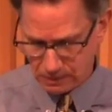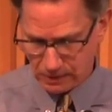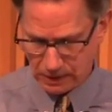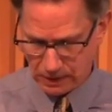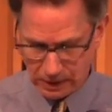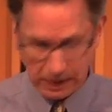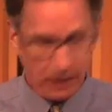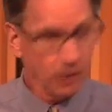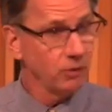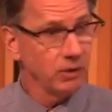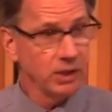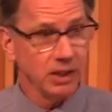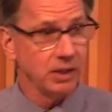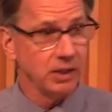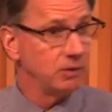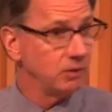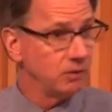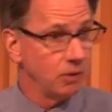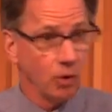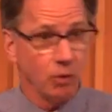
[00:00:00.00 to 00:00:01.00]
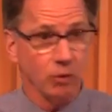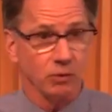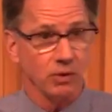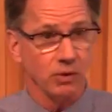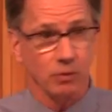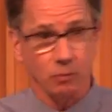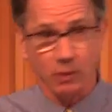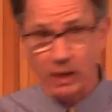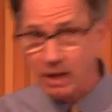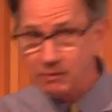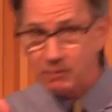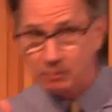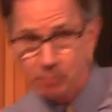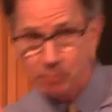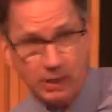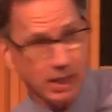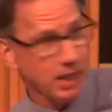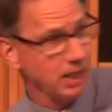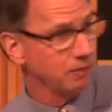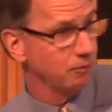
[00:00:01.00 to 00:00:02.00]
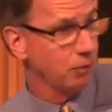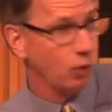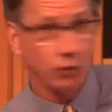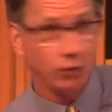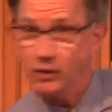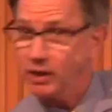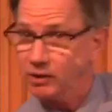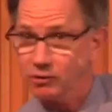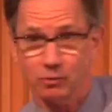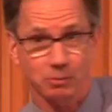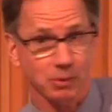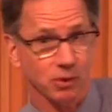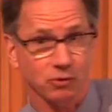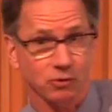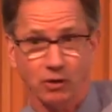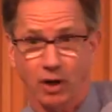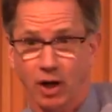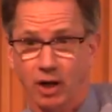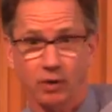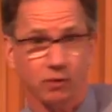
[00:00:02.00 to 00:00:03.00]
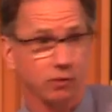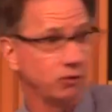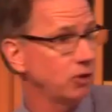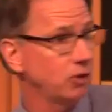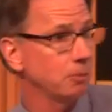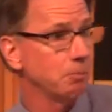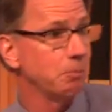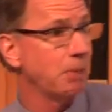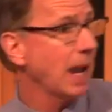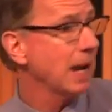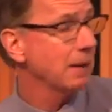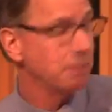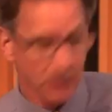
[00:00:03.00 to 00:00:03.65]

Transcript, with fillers: I don't need, we have plenty of Old Testament scholars here back